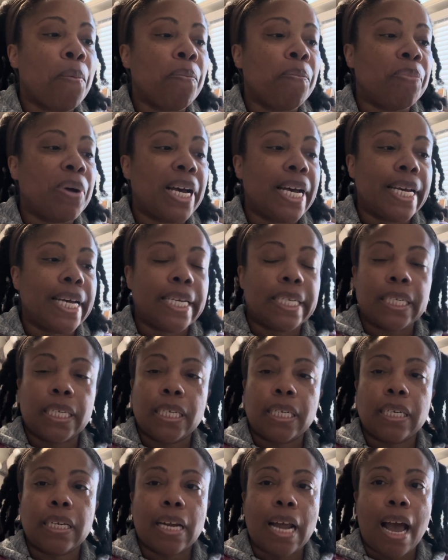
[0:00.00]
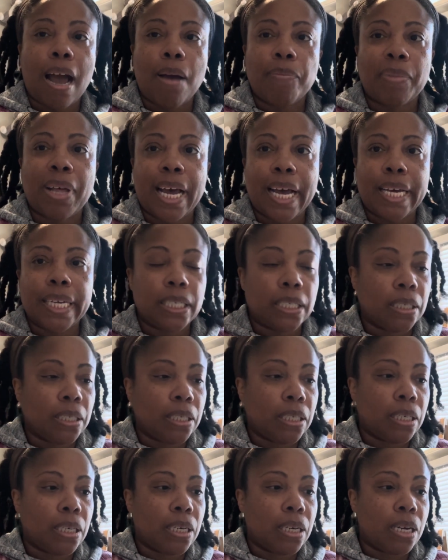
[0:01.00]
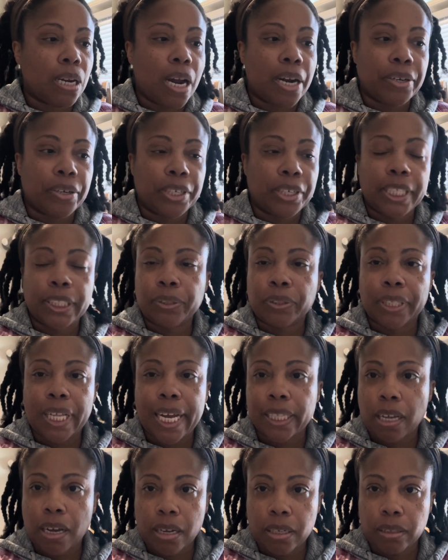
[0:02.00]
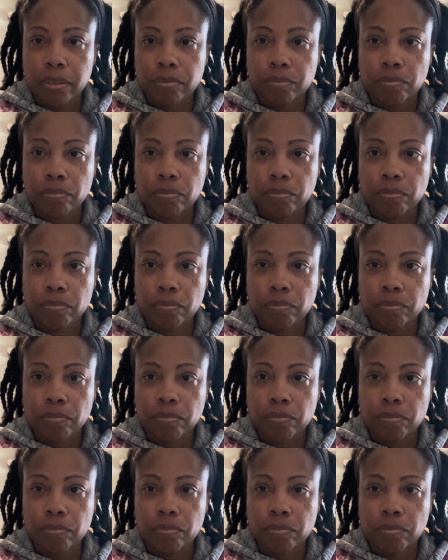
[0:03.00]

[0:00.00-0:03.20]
but I'm not under Israelite law.